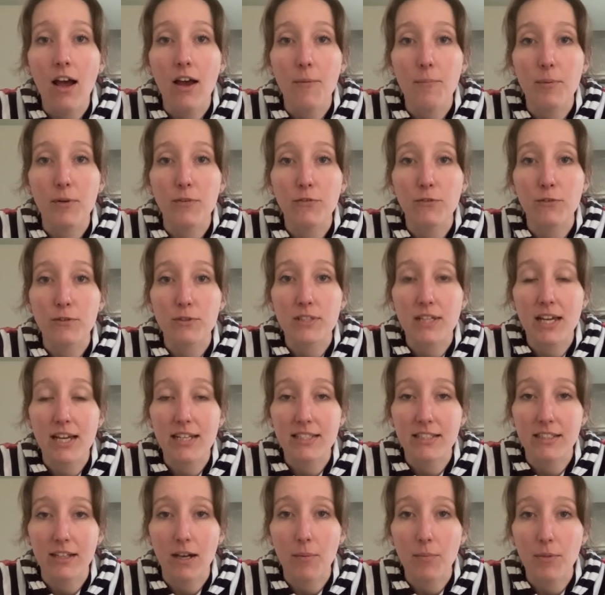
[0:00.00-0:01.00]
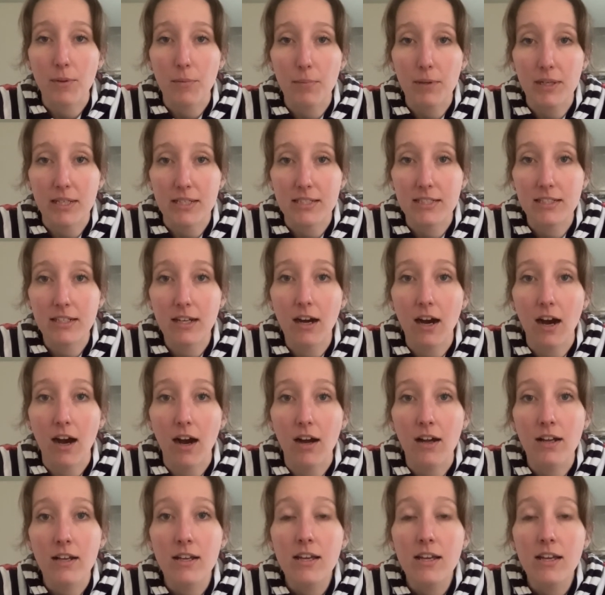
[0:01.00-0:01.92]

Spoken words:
before setting up the PCR.